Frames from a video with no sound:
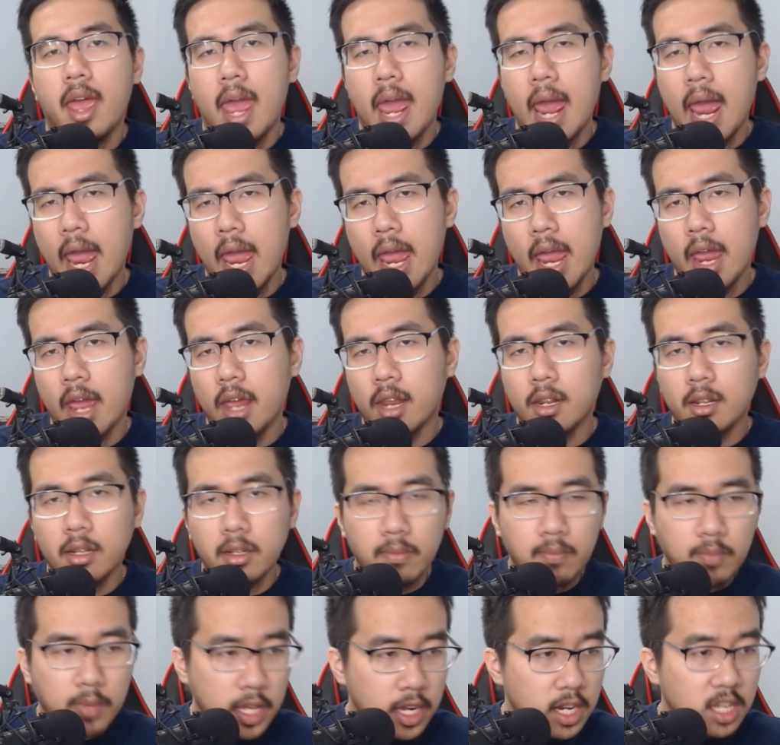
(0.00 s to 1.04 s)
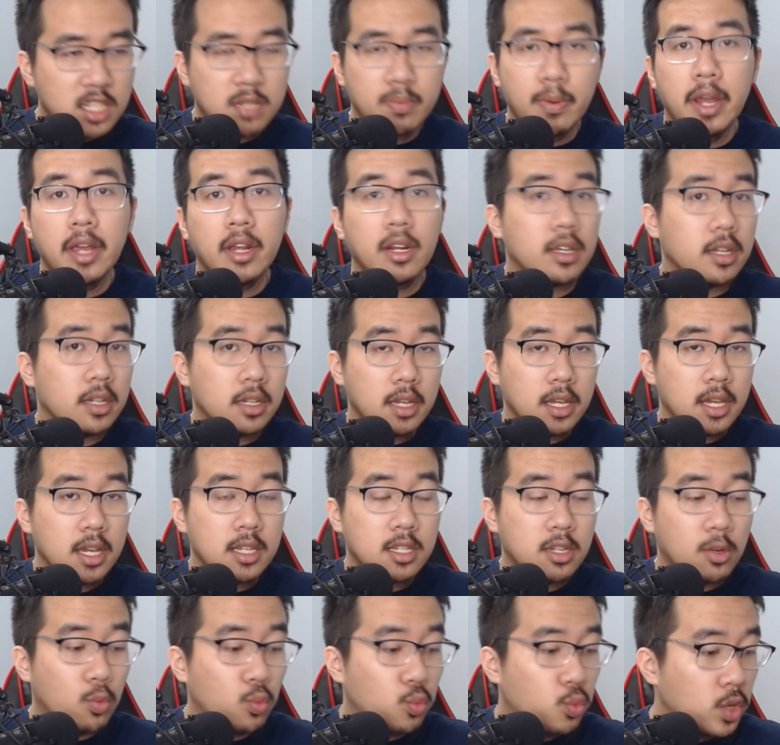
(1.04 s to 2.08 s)
And Linux Mint is
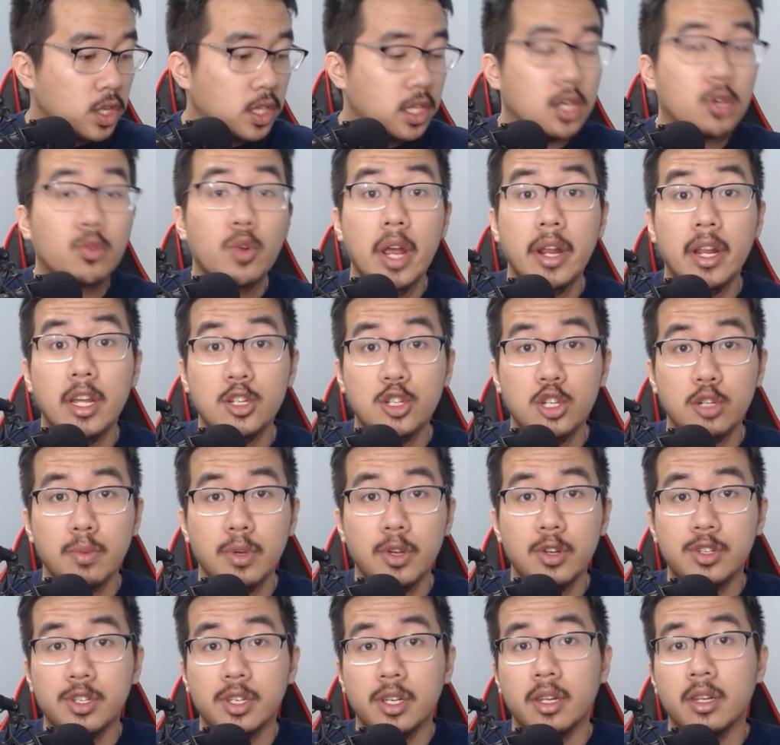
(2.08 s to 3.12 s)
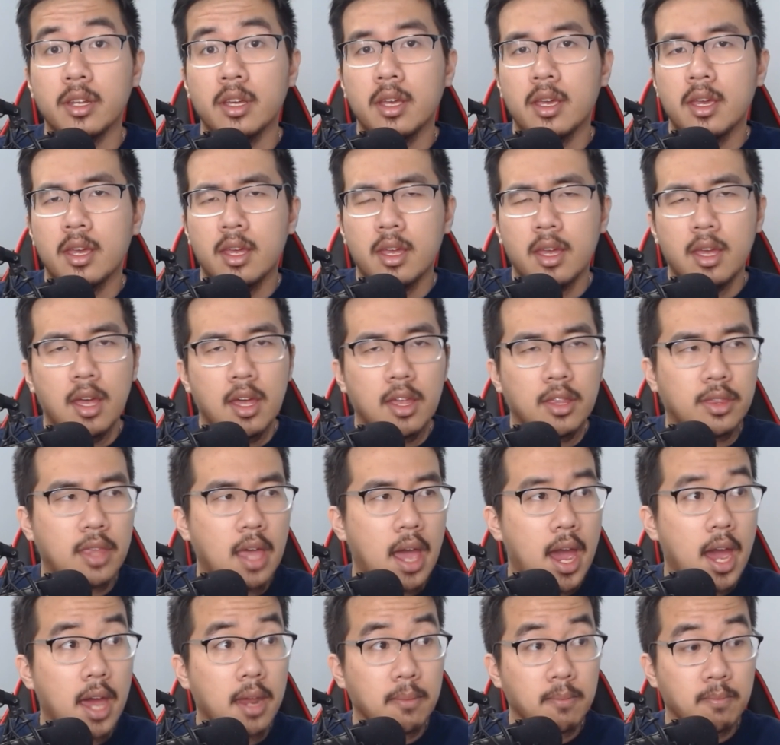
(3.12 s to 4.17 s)
a really great distribution
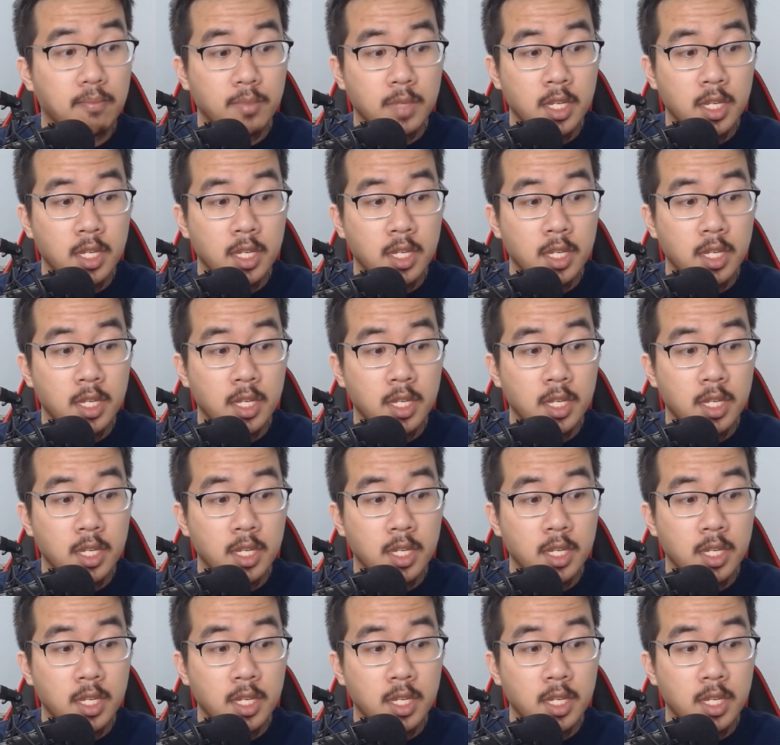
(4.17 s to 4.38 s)
that,